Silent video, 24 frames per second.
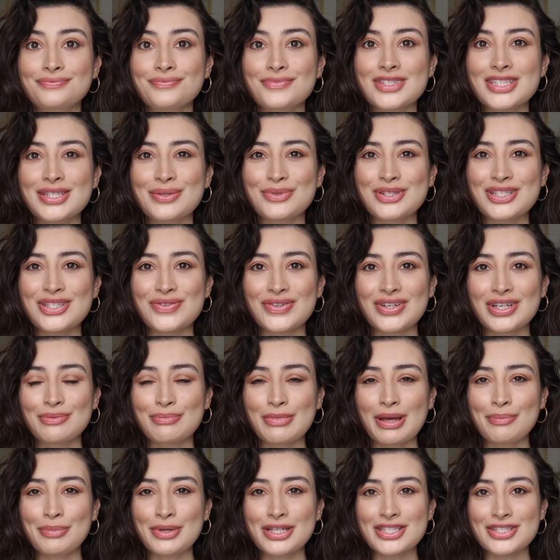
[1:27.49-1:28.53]
Someone's ringing
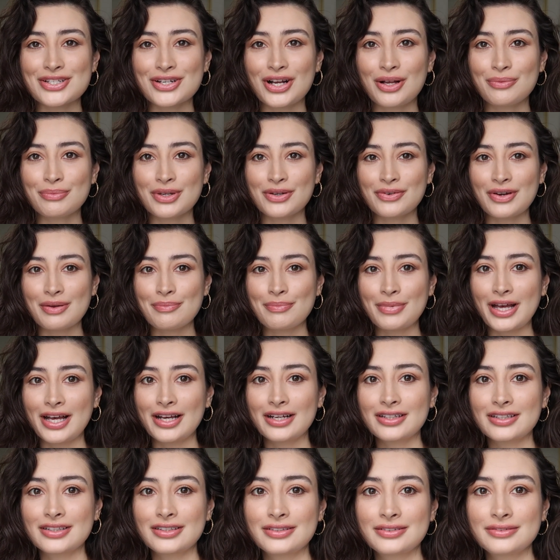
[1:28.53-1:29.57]
my buzzer. I'll be right
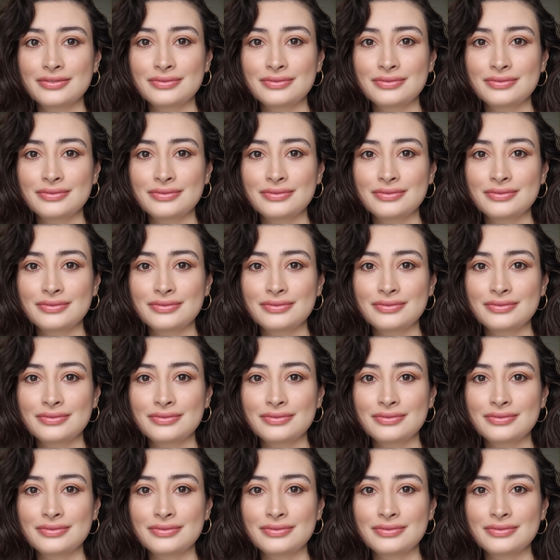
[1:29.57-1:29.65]
back.